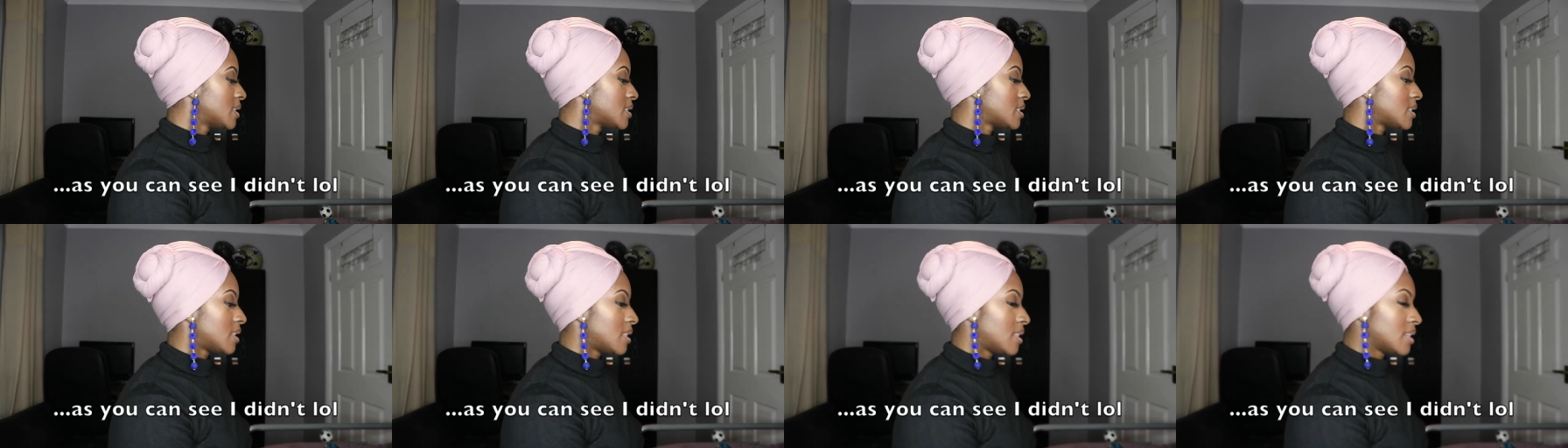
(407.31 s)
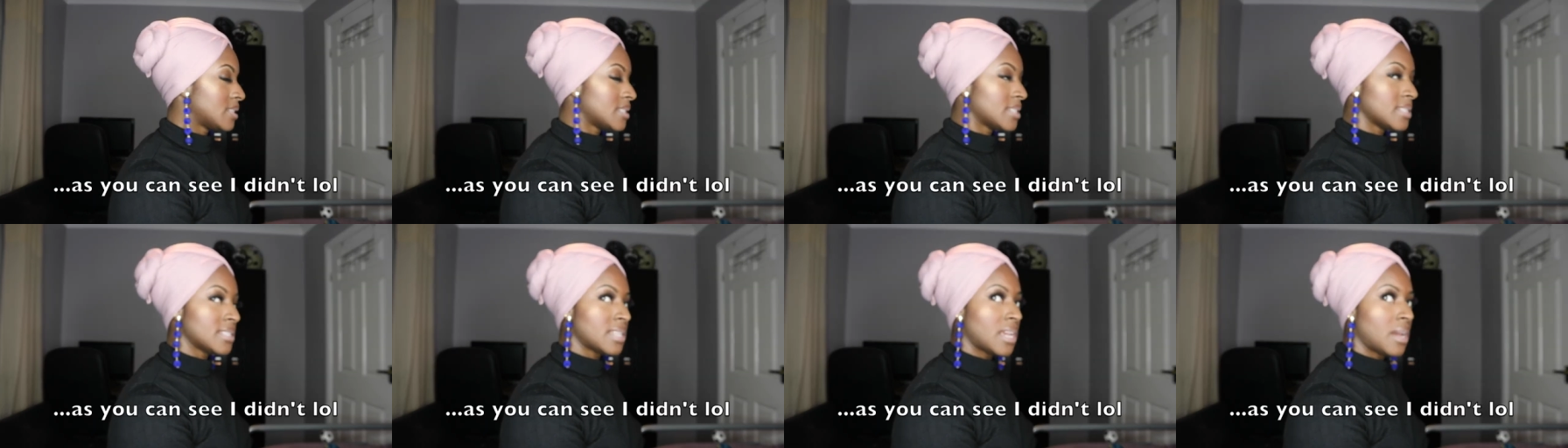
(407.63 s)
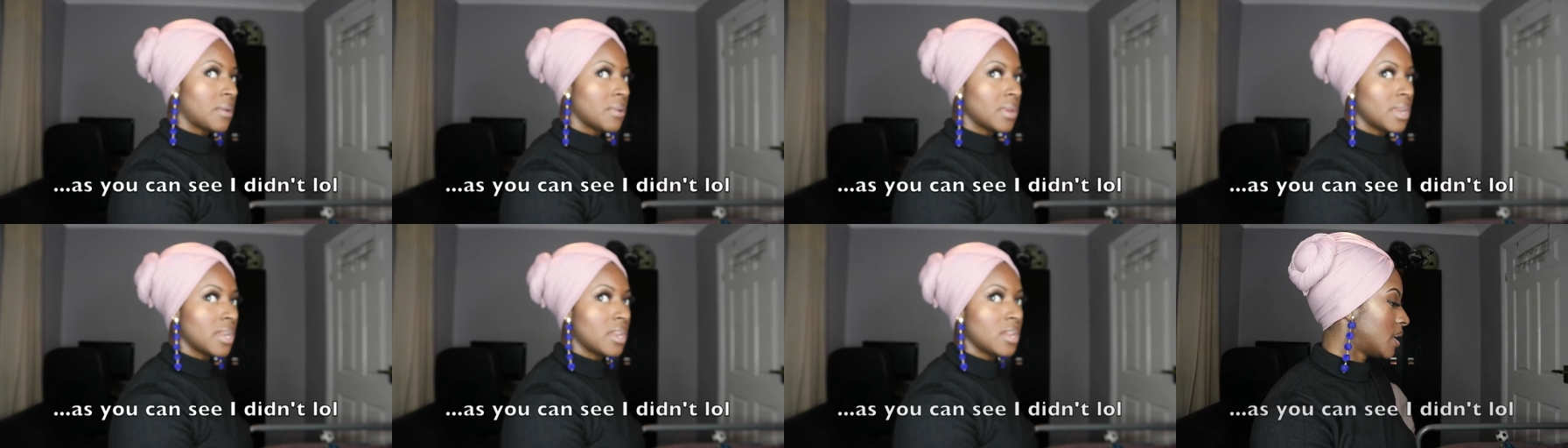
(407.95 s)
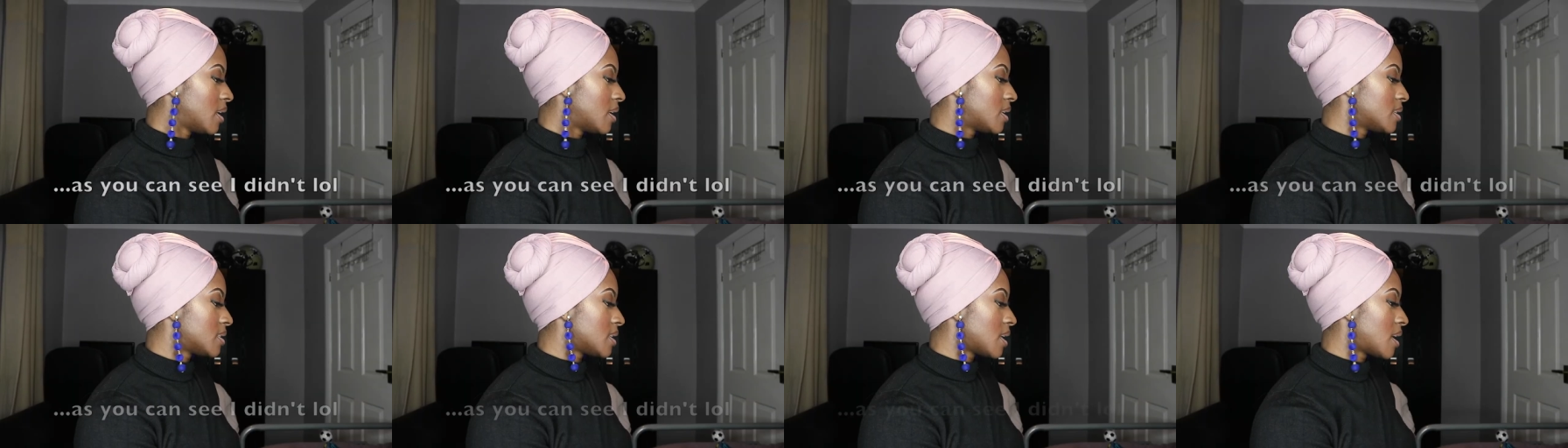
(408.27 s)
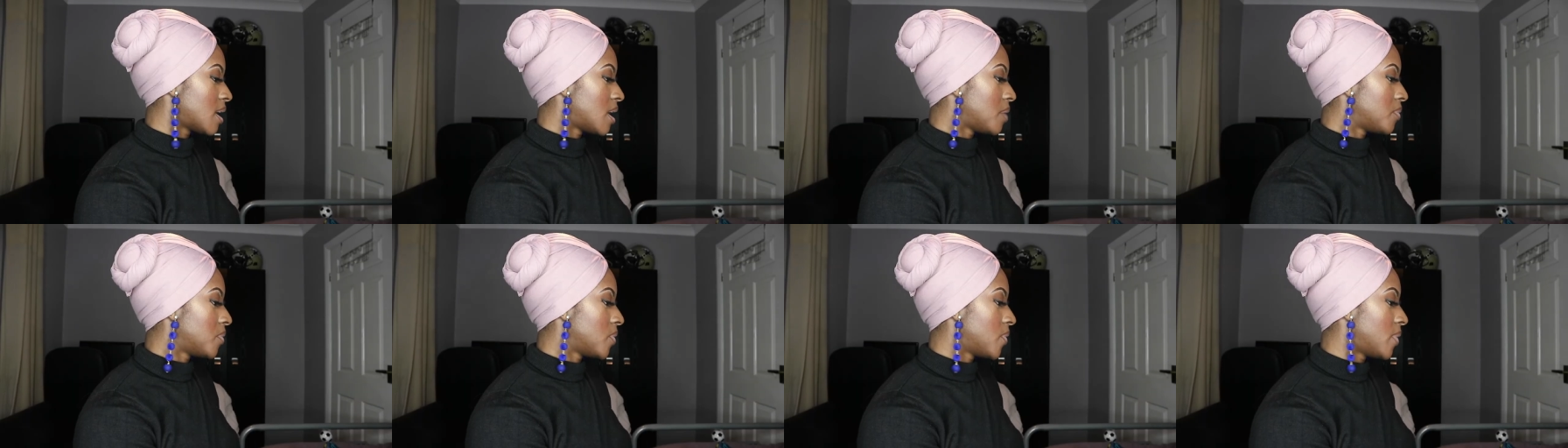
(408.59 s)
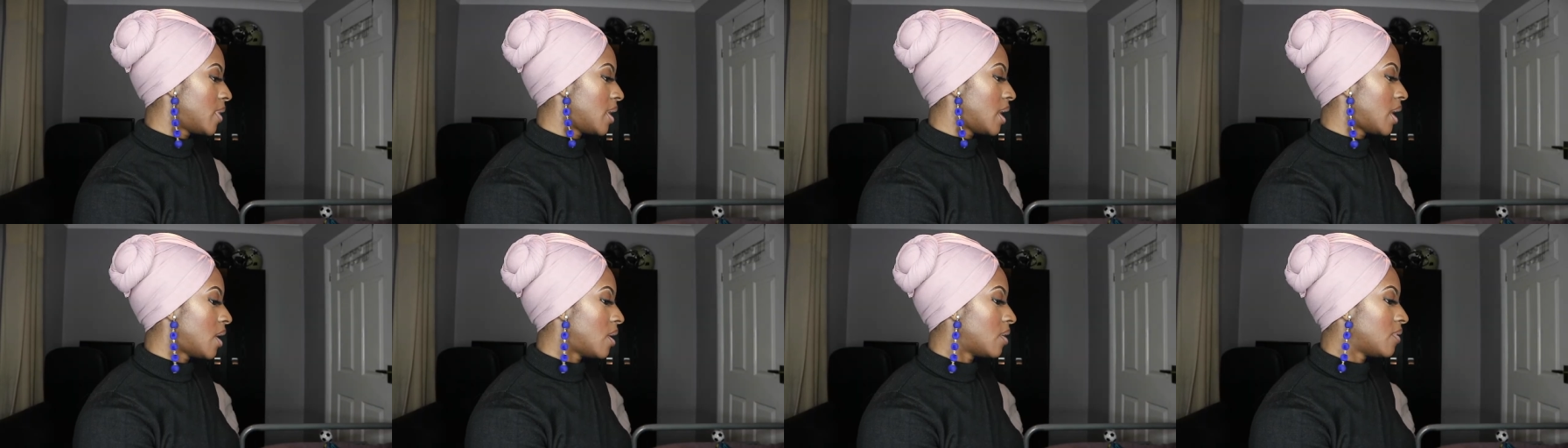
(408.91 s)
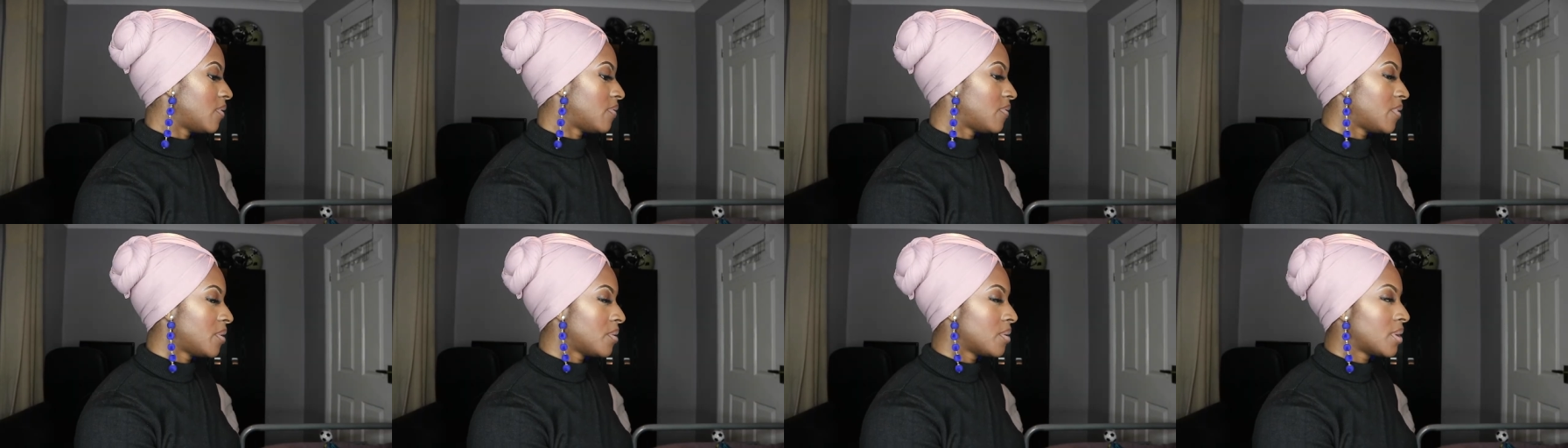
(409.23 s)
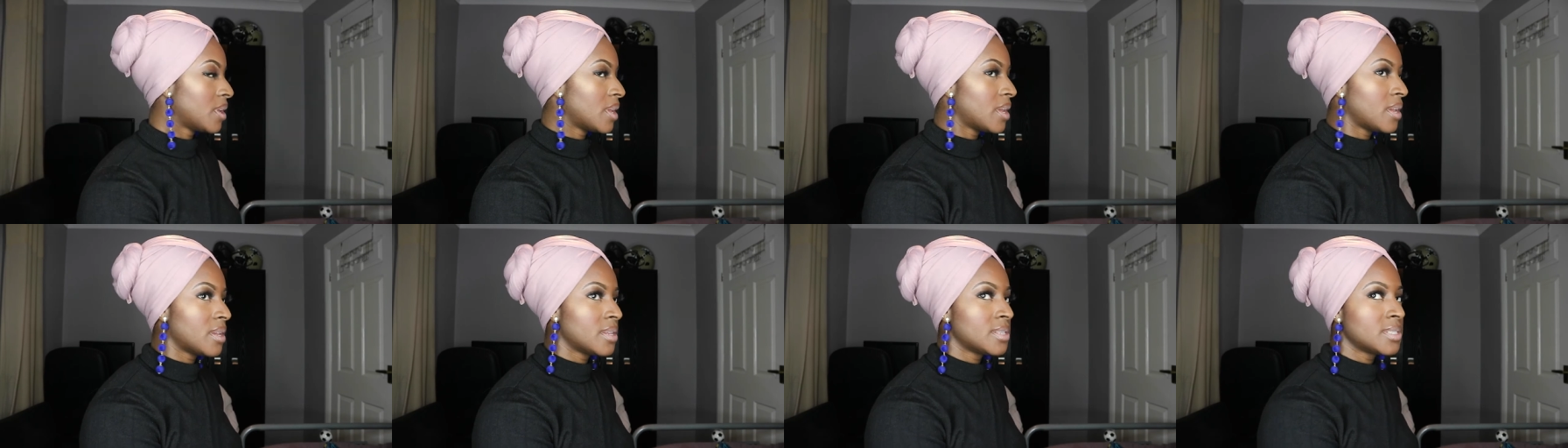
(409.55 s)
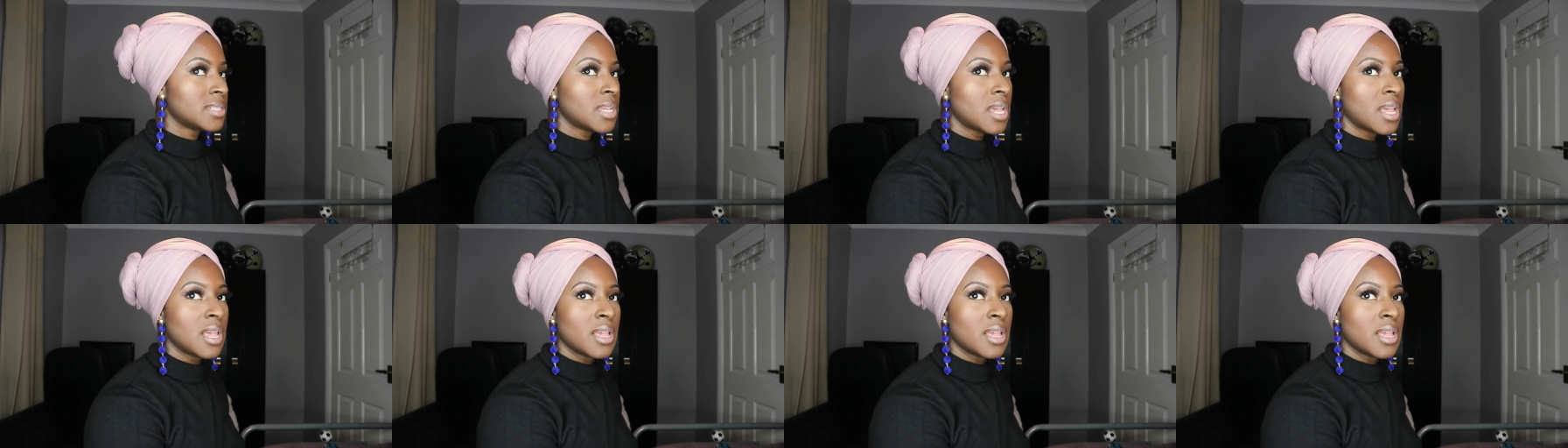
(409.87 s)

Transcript: So this is how it looks. The camera went out of focus.